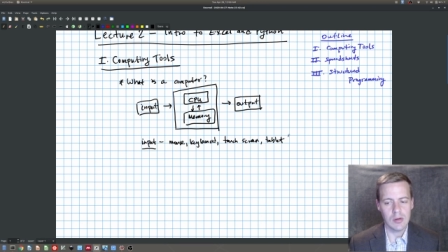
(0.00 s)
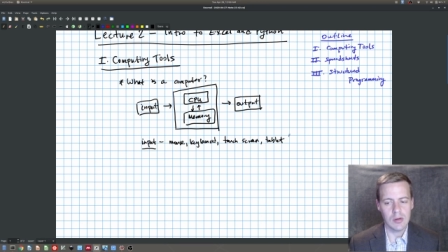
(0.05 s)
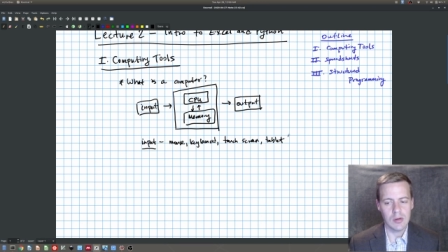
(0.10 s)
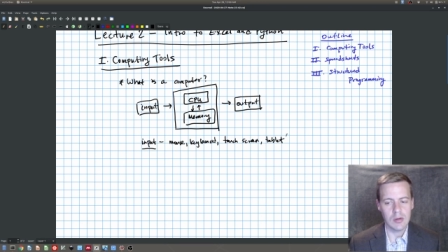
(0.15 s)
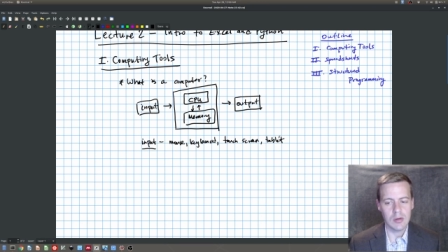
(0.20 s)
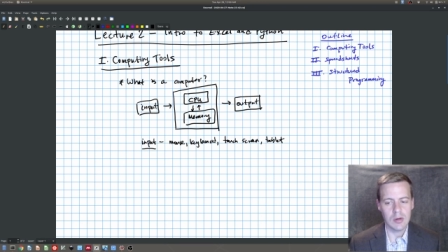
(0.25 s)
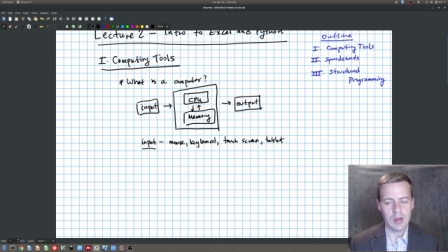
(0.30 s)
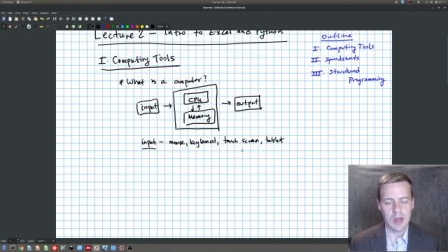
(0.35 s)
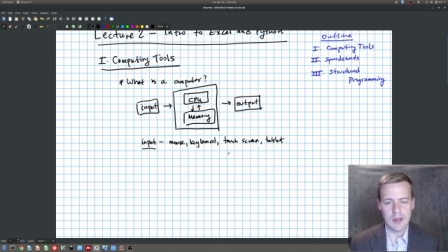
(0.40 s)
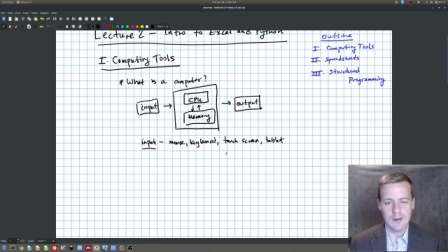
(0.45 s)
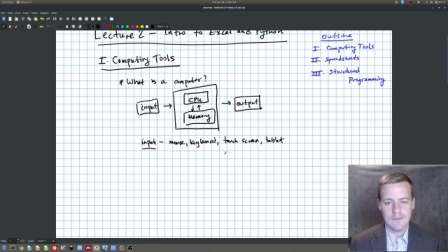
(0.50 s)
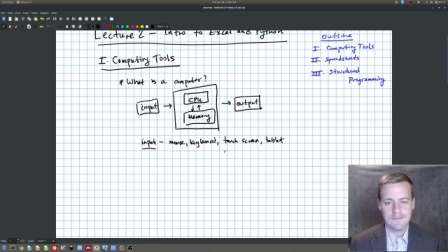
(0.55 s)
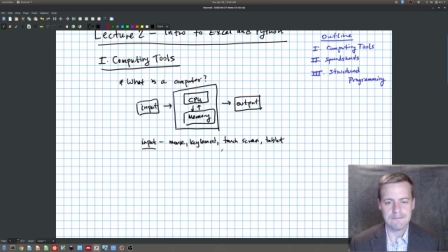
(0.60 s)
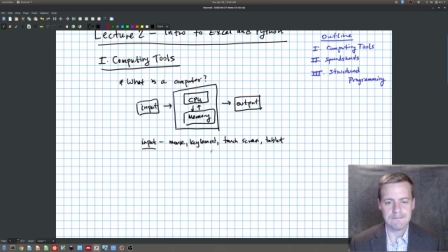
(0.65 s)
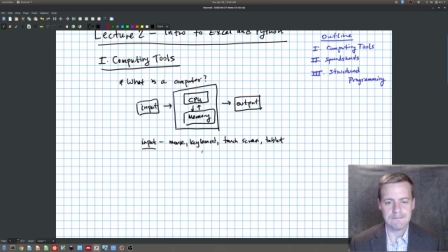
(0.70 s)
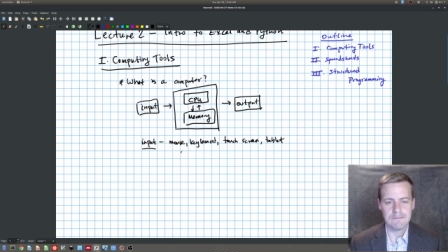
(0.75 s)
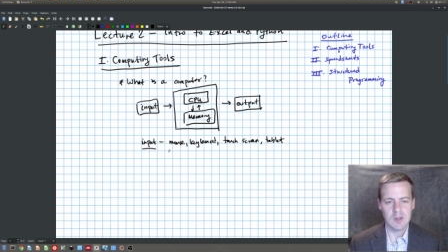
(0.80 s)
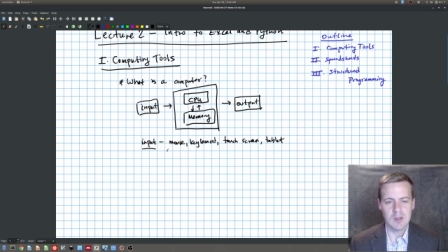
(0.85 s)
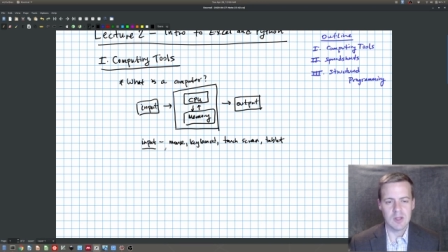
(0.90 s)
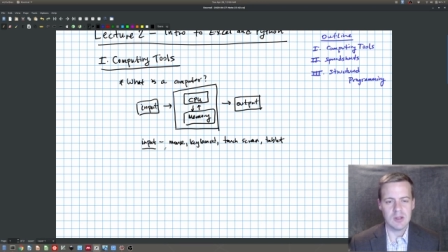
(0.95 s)
Okay,
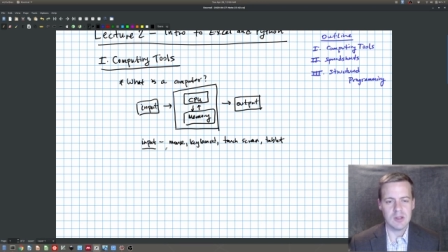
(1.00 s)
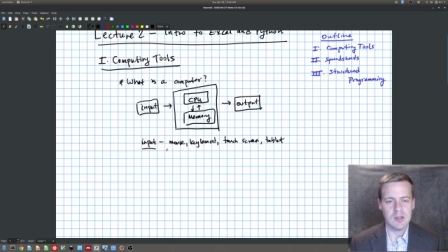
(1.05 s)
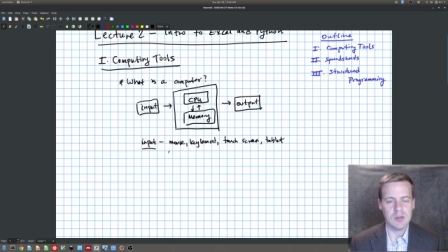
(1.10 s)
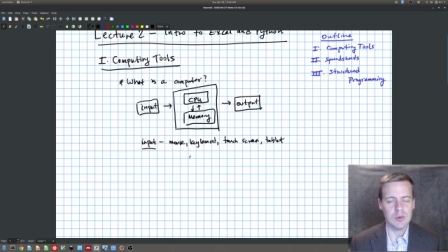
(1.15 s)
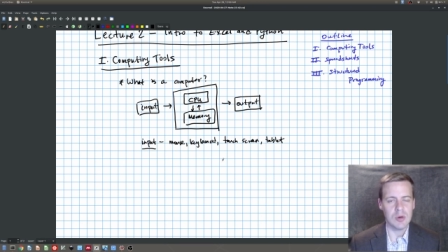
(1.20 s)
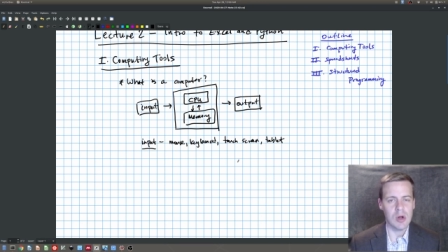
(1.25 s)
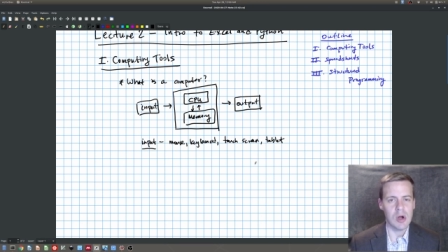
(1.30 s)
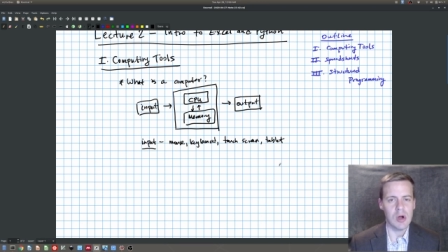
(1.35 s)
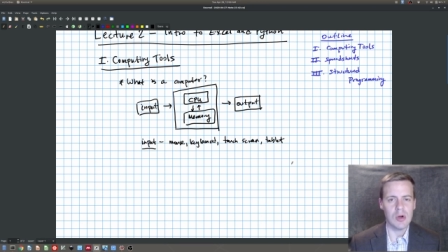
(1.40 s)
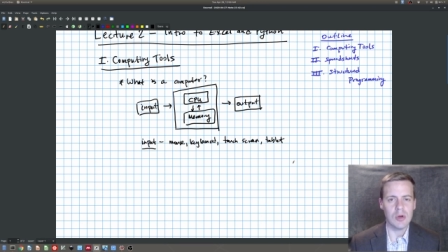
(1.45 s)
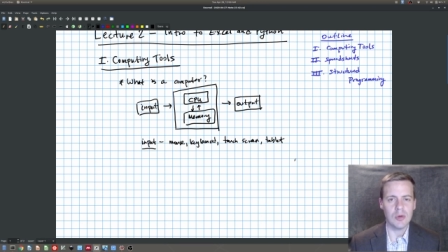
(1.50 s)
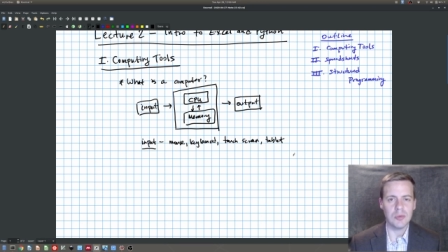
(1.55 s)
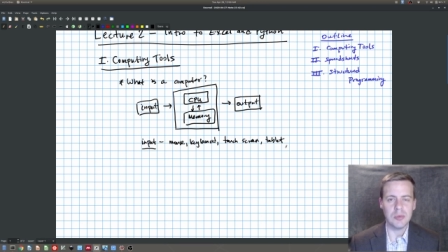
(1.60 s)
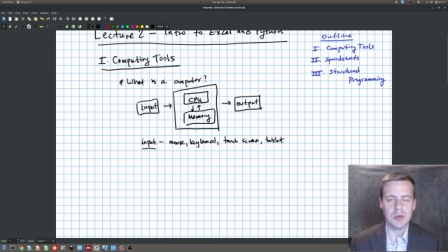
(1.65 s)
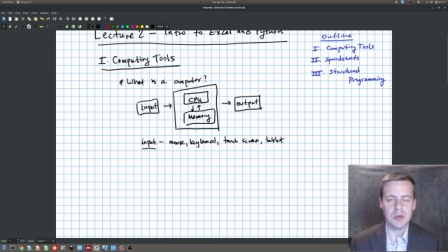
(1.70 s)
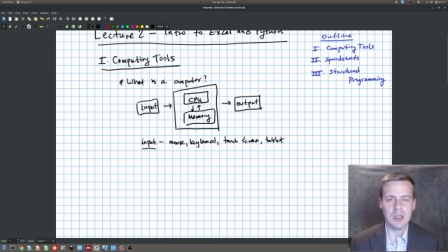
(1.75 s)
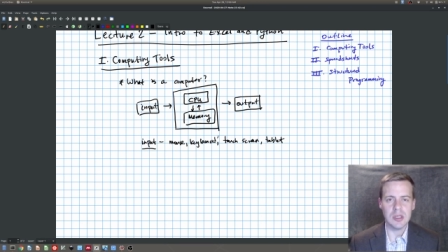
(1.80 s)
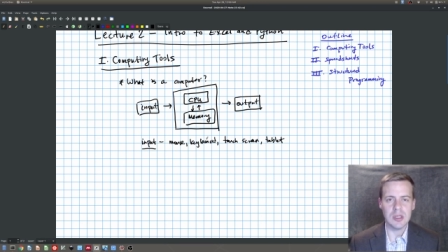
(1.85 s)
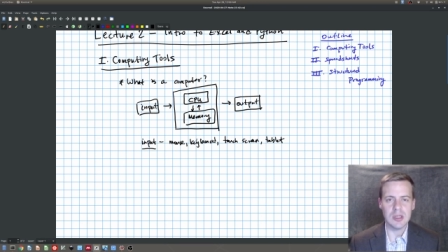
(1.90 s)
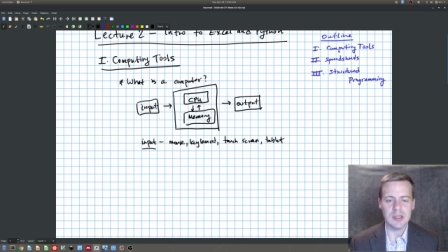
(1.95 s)
these would all
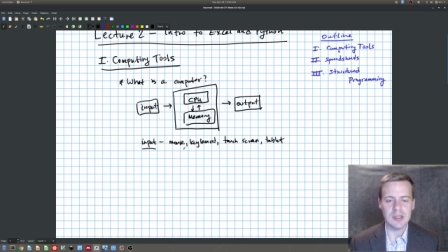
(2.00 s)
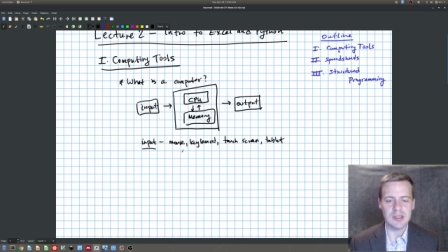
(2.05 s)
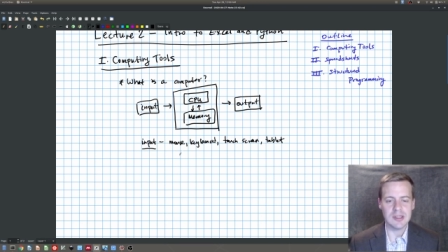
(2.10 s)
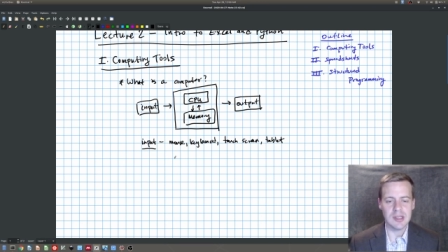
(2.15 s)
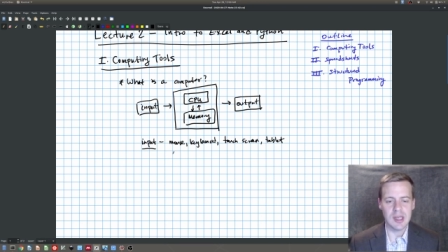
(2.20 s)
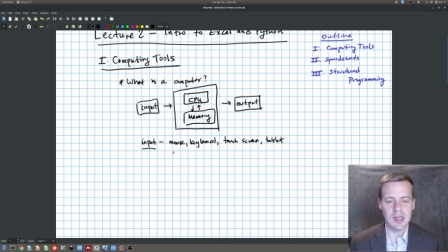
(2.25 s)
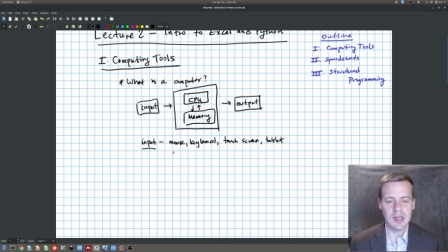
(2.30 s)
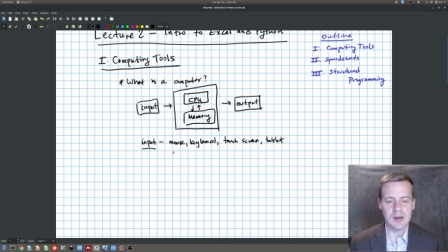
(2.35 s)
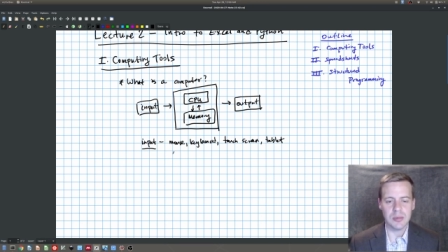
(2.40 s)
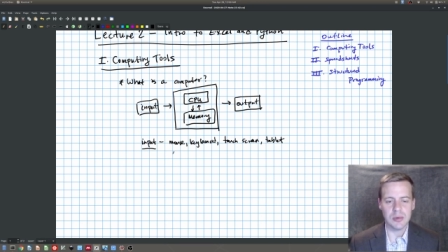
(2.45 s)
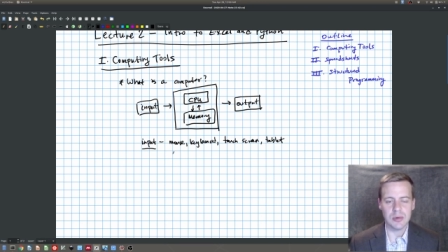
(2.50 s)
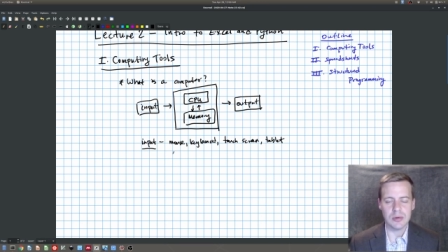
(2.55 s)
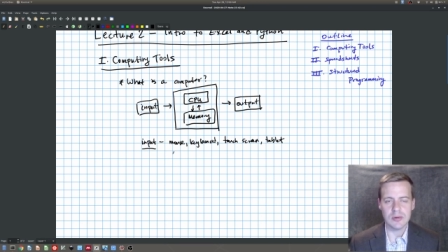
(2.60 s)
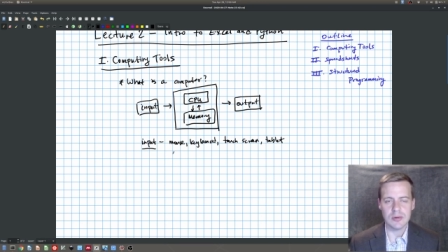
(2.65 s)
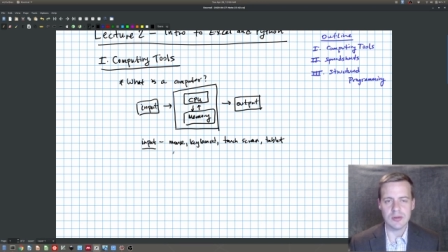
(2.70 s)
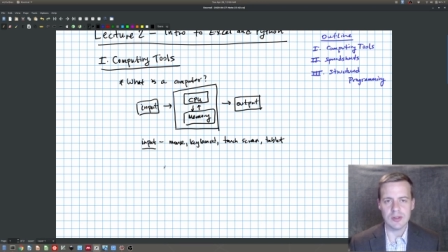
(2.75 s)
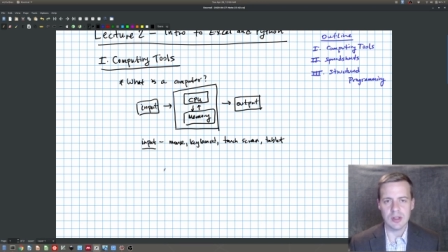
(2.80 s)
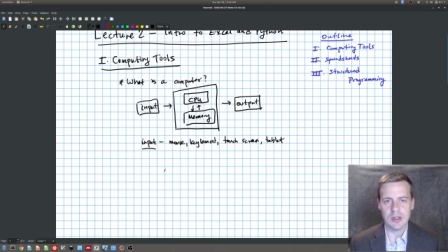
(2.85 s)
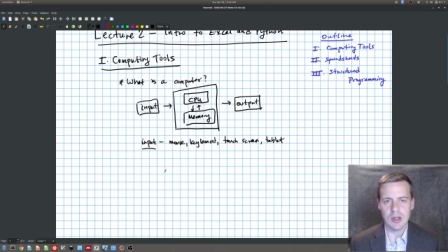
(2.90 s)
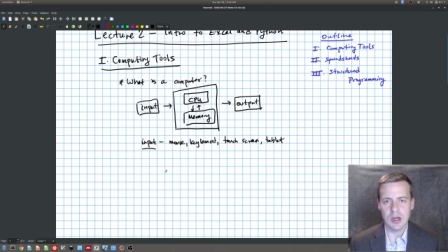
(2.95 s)
be examples
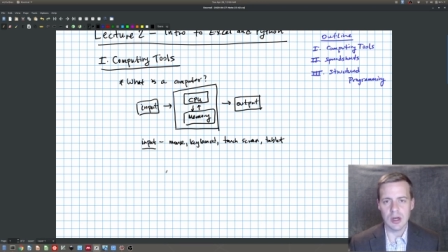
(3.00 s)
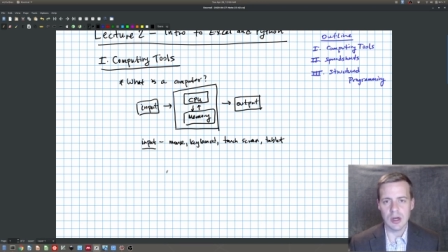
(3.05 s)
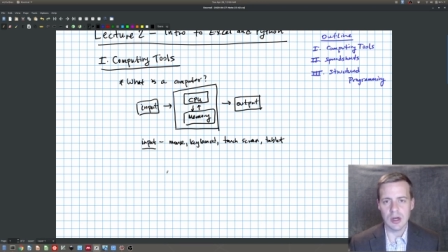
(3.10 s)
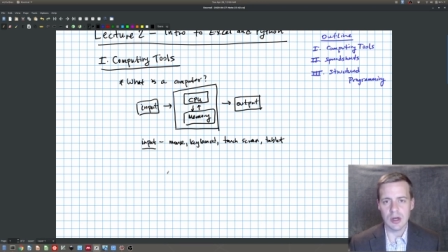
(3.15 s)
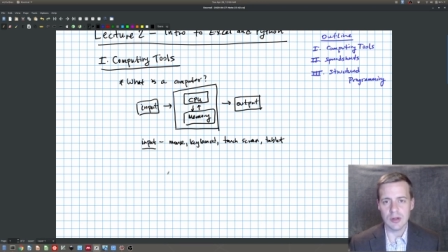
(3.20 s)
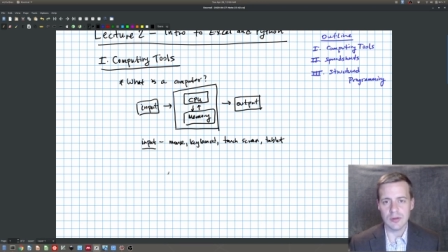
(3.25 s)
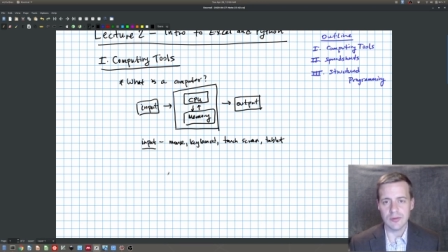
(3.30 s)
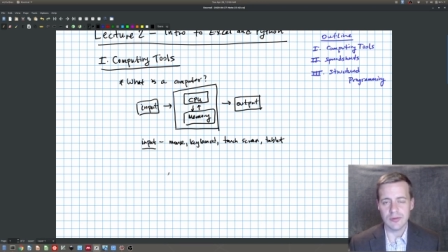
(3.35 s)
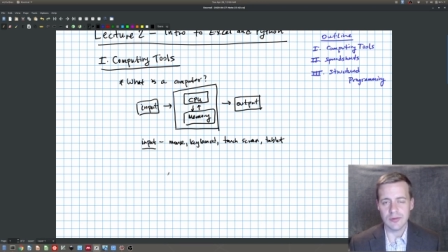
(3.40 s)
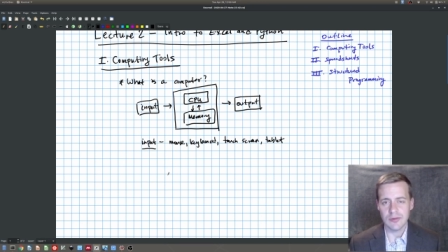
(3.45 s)
of